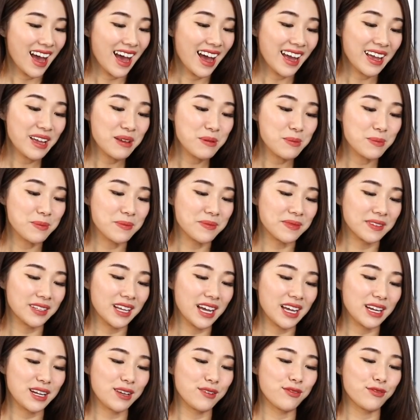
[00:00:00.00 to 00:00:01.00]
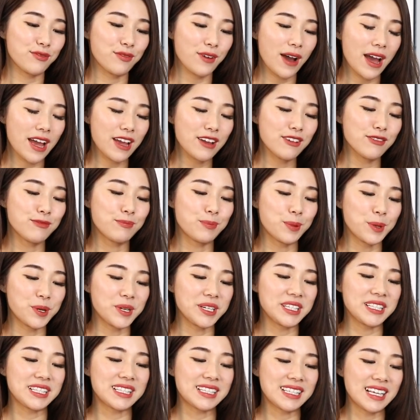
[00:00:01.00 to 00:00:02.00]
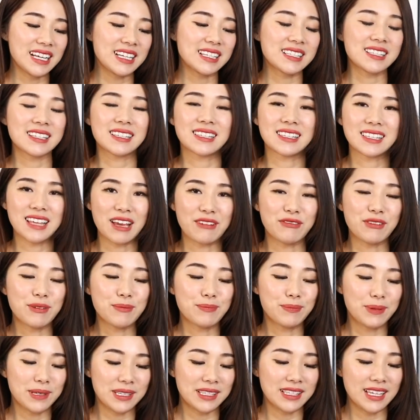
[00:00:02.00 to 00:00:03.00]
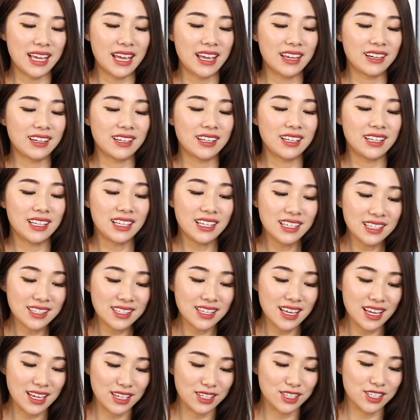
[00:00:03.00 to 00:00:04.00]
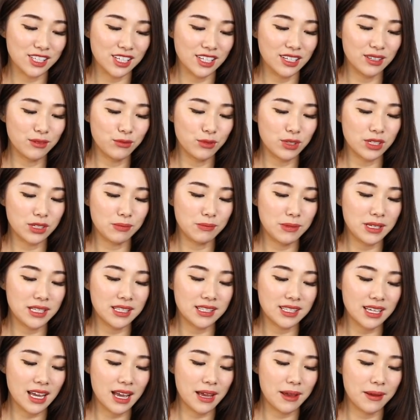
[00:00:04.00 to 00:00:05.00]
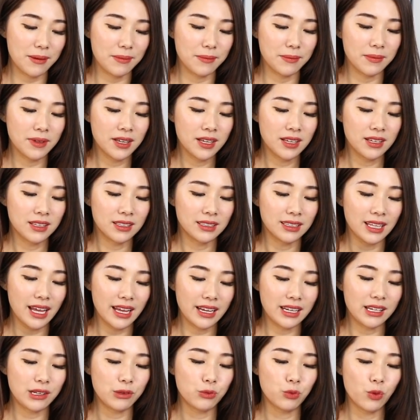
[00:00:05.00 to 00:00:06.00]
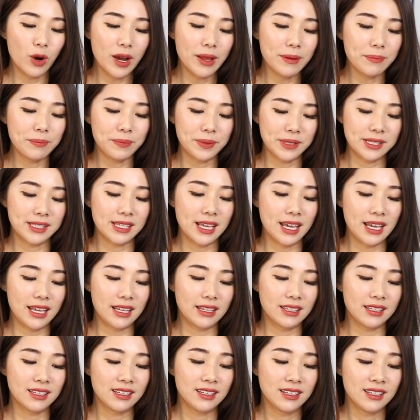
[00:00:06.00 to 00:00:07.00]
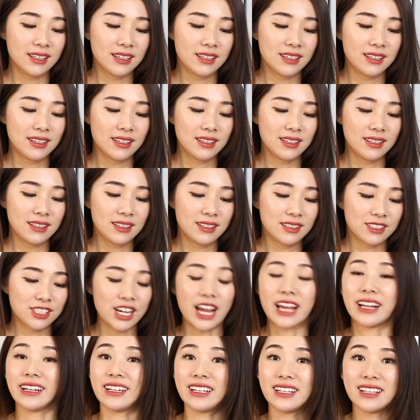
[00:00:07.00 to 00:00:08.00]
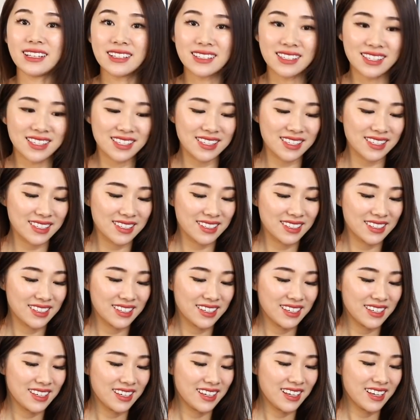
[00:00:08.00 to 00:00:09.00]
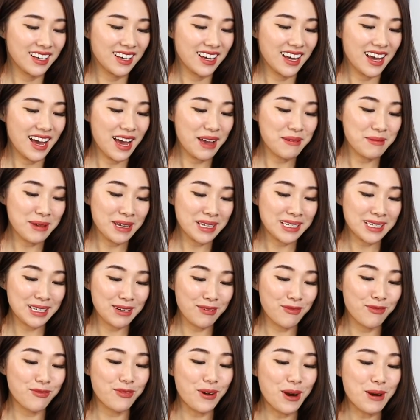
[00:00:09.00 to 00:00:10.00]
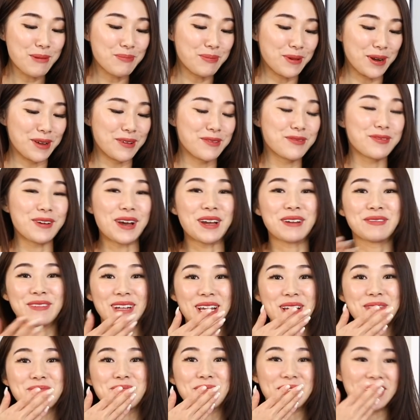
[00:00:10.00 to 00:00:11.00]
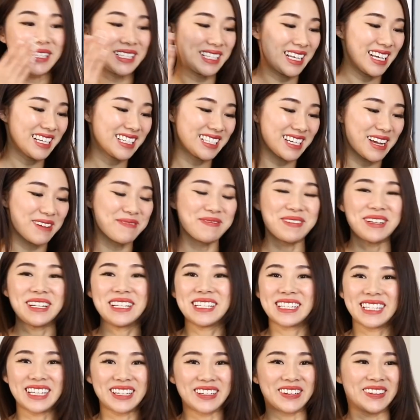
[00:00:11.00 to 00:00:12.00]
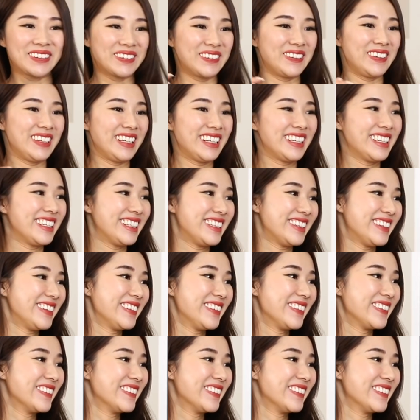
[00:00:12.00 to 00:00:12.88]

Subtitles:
I am 95.67% East Asian, which means I am 91% Chinese. I'm actually 4.59% Japanese and Korean.